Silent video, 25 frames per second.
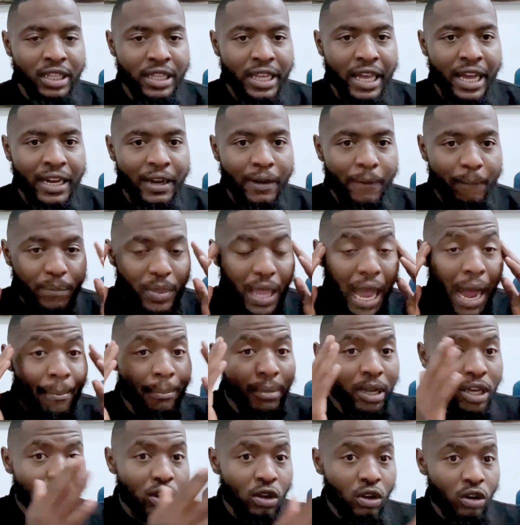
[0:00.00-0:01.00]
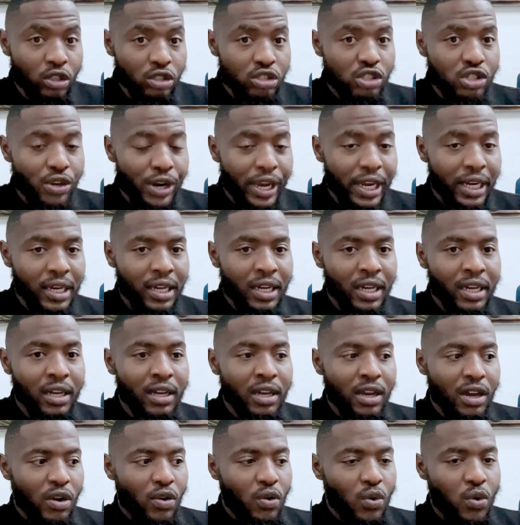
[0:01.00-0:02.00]
that I'm a good trader
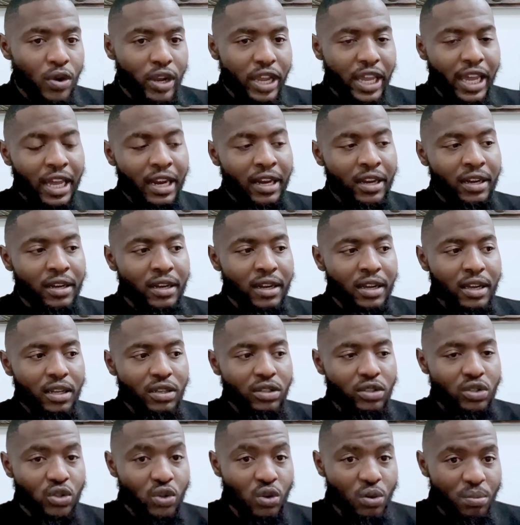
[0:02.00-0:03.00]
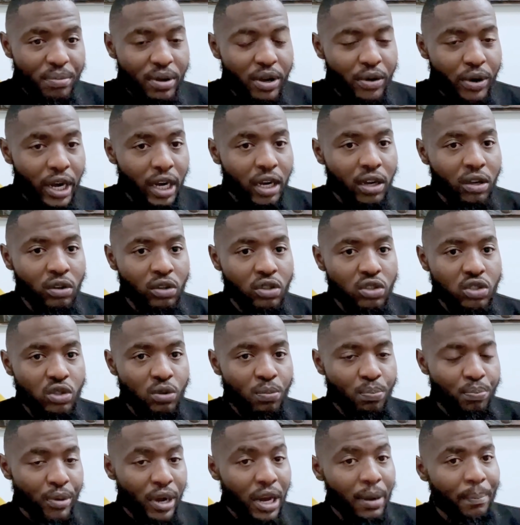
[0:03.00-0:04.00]
who can do miracles to
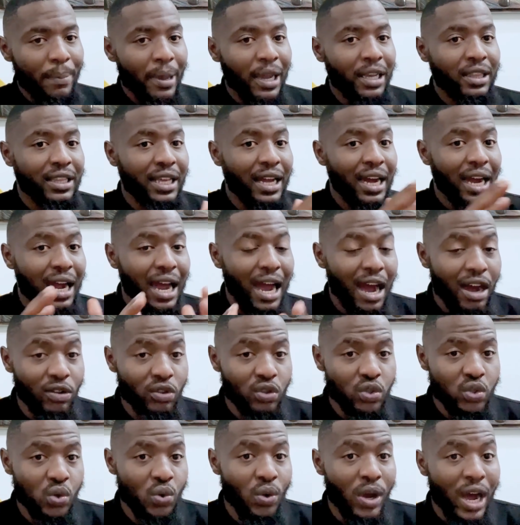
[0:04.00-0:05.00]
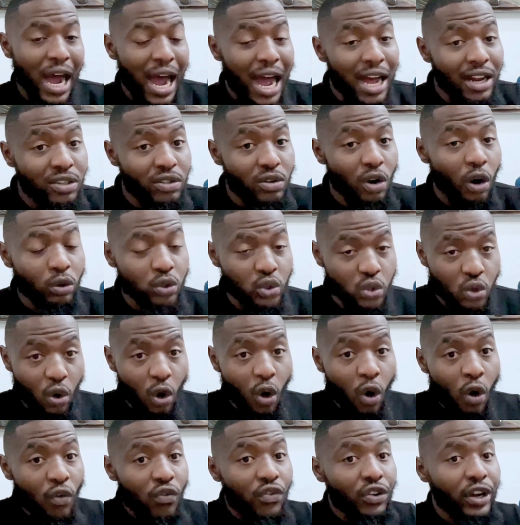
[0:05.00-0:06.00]
bring back the account to
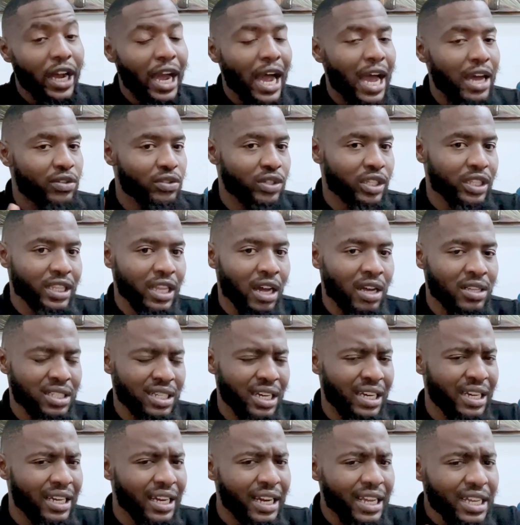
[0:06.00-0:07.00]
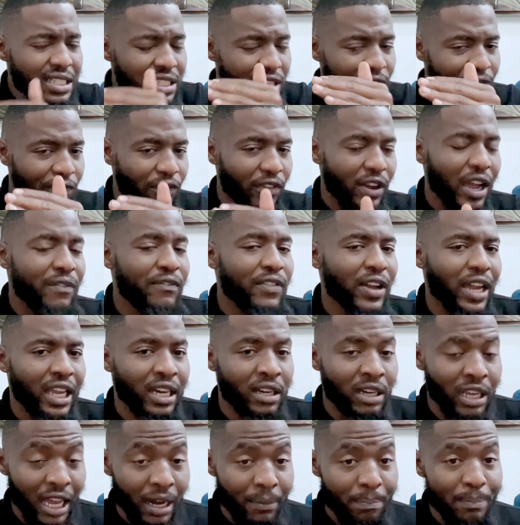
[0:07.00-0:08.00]
over 100,000. At least if I can
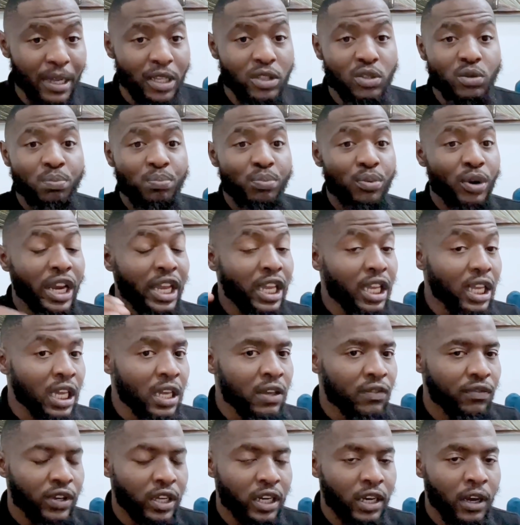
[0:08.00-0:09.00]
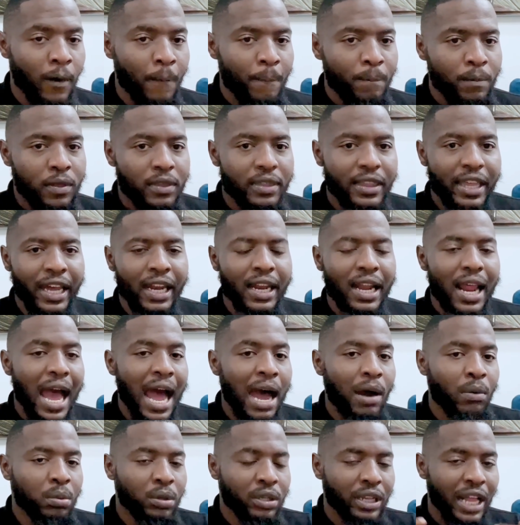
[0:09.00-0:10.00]
get back to break even, then
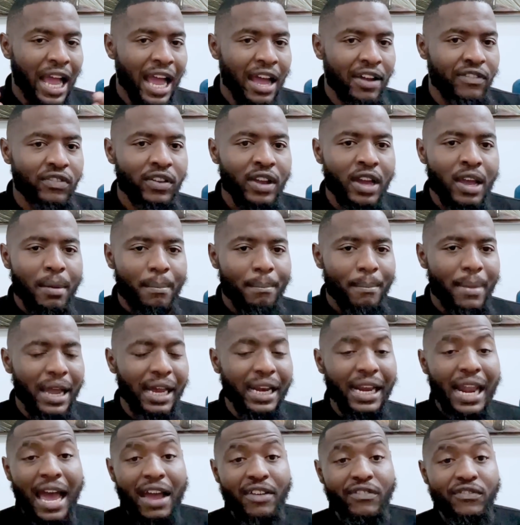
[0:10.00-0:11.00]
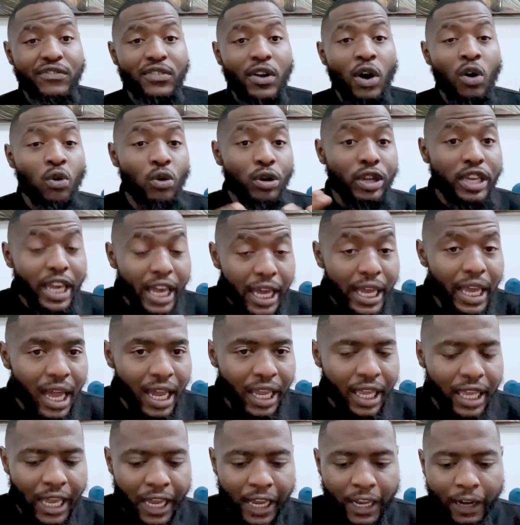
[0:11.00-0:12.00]
I will have my life okay
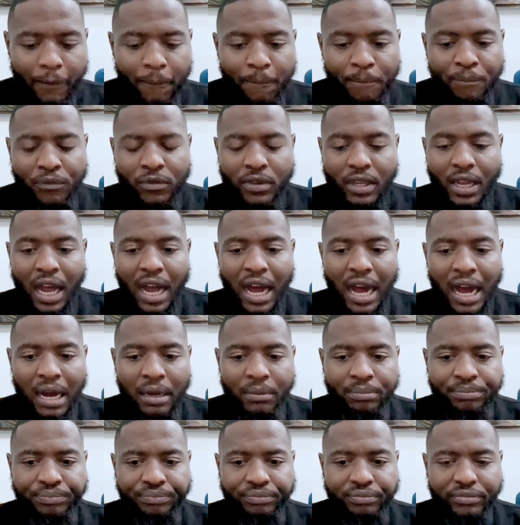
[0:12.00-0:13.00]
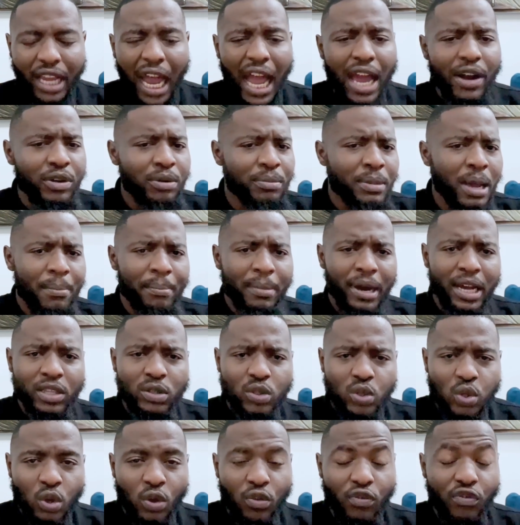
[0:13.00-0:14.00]
again. I remember I
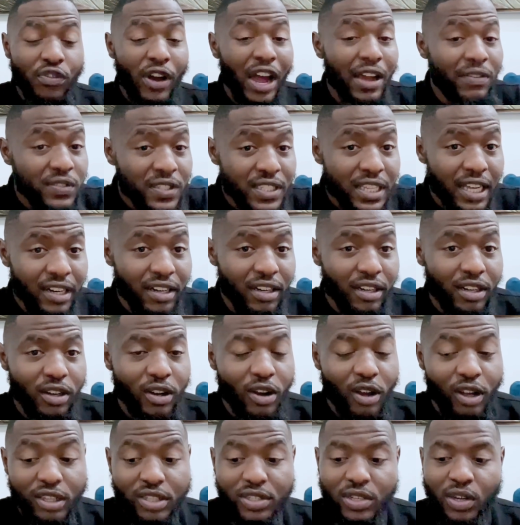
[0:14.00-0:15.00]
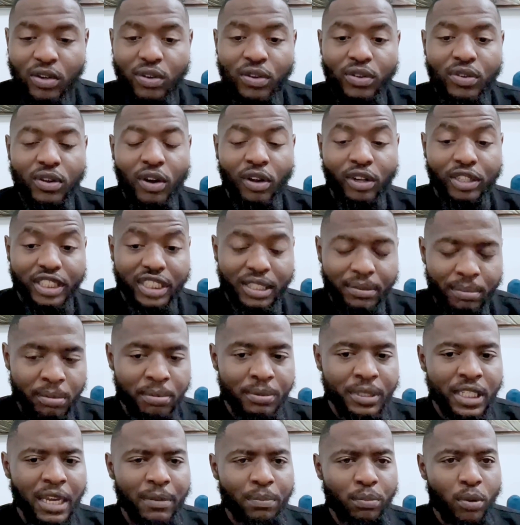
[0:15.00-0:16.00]
took 5 standard lots on
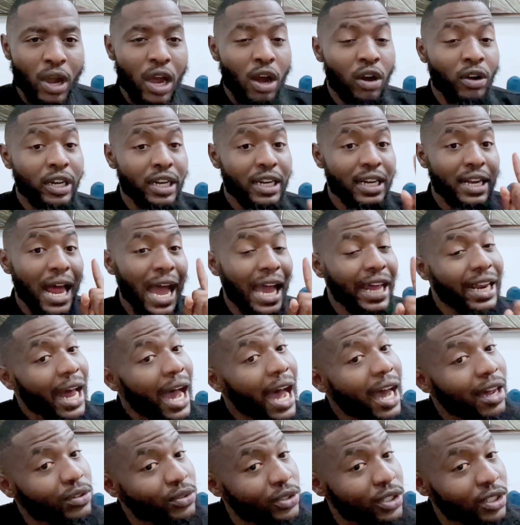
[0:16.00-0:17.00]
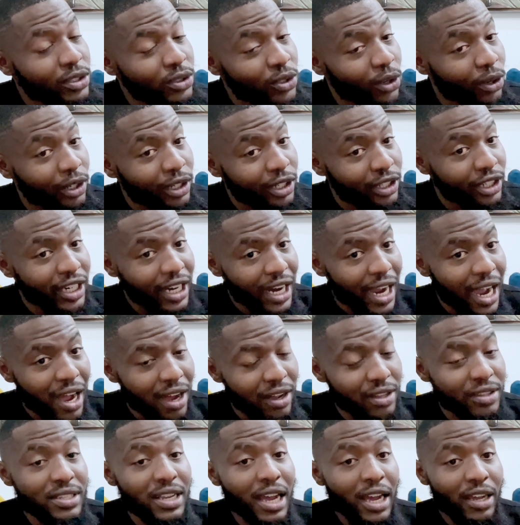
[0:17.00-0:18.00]
GBPJPY on a $900
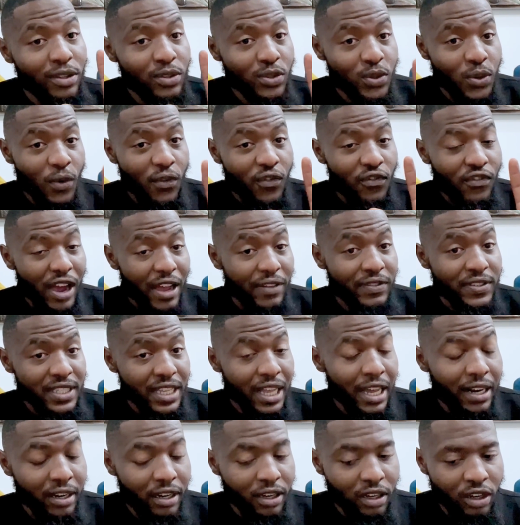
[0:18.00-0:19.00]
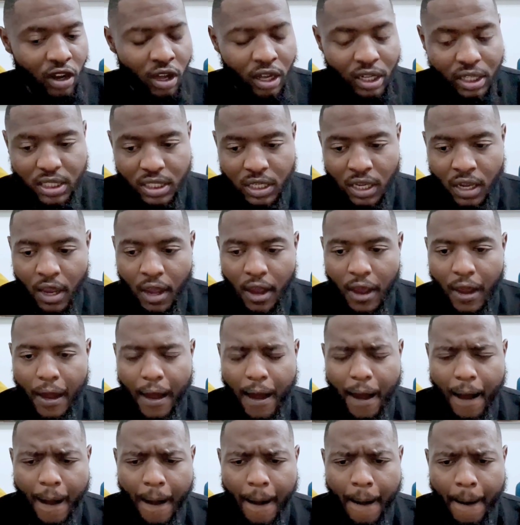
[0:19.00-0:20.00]
account. I took 5 standard lots.
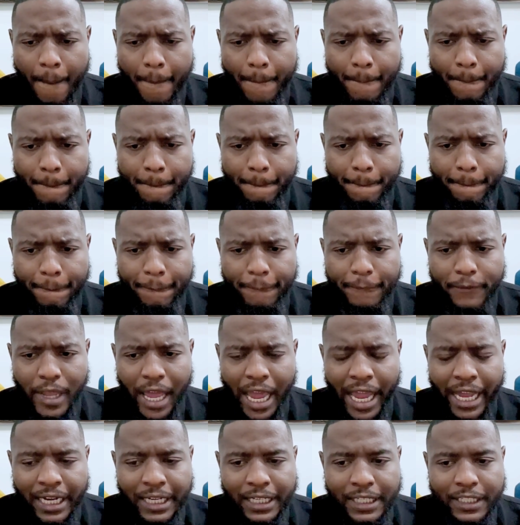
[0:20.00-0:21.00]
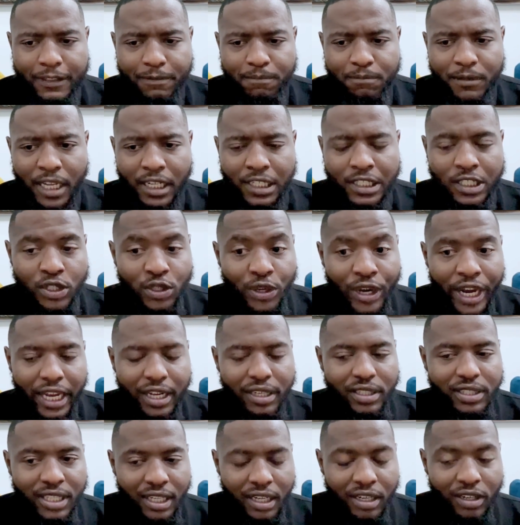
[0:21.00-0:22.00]
And the
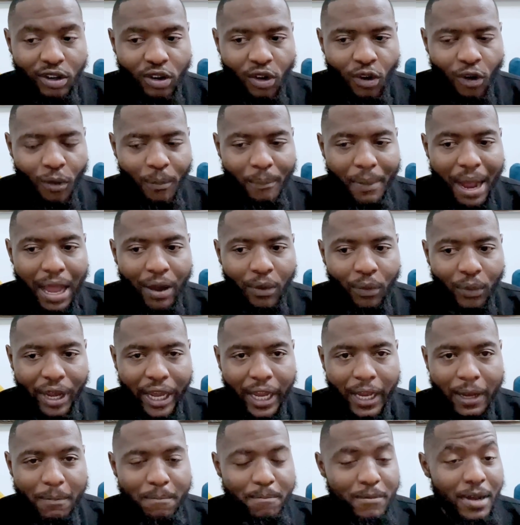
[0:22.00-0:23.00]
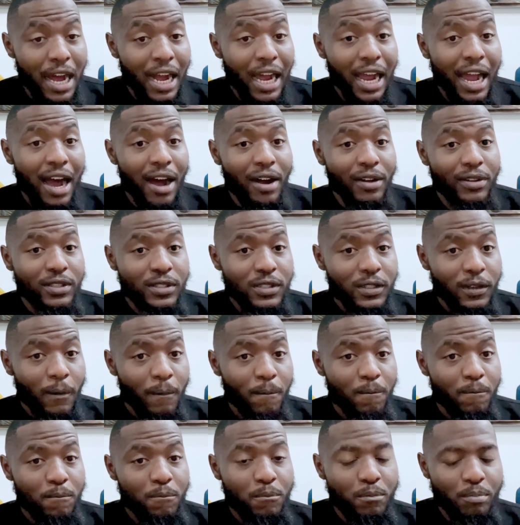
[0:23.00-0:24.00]
trade didn't go my way. Account
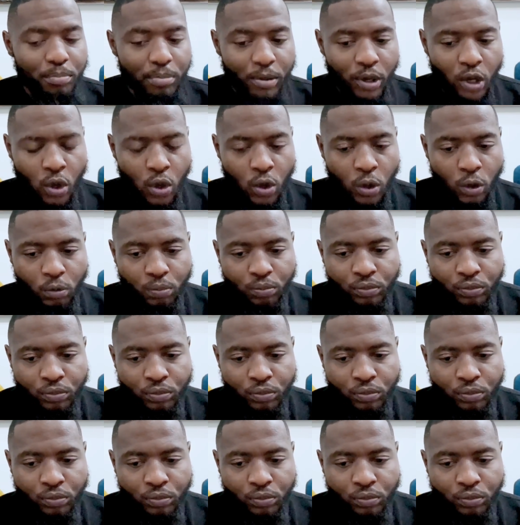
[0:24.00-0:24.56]
blew.